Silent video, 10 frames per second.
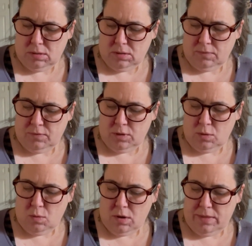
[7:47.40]

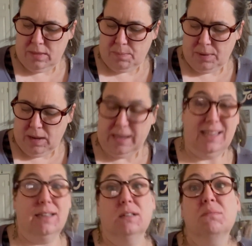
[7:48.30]
View on the
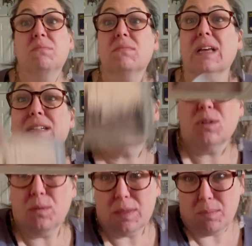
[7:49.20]
Pike. I don't
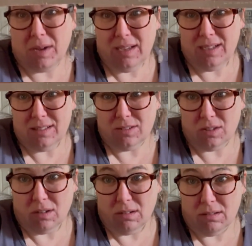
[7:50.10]
know what the Pike is,
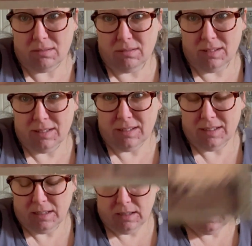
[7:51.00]
y'all.
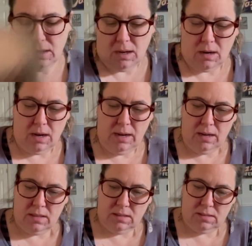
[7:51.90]
All right,
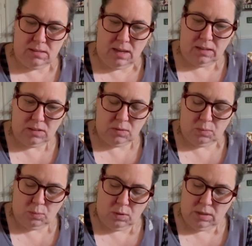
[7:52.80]
and this next
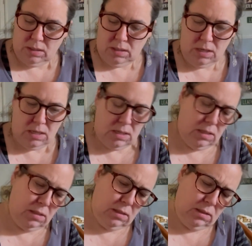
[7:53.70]
one
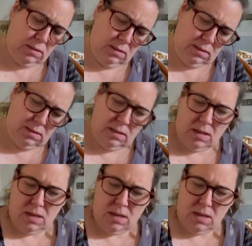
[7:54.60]
is,